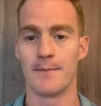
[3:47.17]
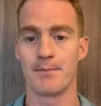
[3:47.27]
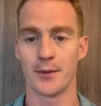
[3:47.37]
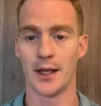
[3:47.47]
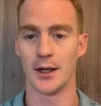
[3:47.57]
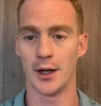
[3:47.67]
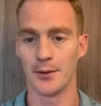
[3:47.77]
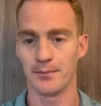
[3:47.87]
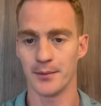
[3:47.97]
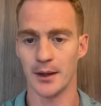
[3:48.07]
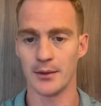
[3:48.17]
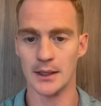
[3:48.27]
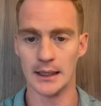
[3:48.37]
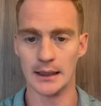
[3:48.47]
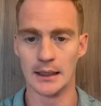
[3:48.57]
There you go. That was
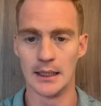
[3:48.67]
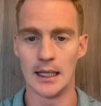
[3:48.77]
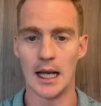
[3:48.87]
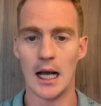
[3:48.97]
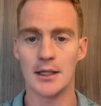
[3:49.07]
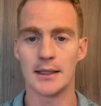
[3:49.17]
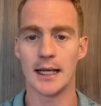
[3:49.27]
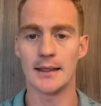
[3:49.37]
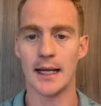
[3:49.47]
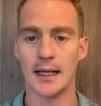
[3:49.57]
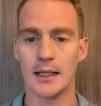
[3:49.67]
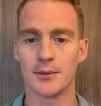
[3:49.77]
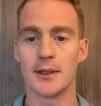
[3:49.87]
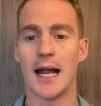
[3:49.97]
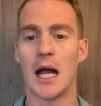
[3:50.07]
in under 10 seconds.
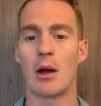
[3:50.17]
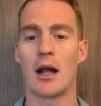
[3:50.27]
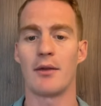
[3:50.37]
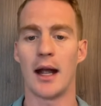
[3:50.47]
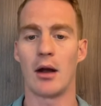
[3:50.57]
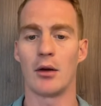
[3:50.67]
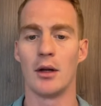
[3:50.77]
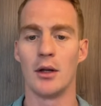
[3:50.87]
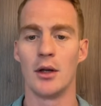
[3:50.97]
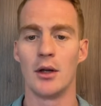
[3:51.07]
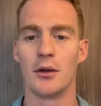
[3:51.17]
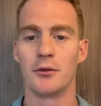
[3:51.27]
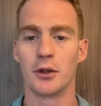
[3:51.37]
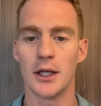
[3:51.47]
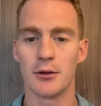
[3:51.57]
We now have our
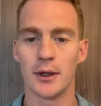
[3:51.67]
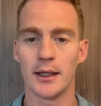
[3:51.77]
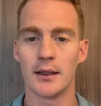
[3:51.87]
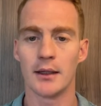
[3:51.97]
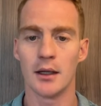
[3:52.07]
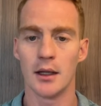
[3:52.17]
fully written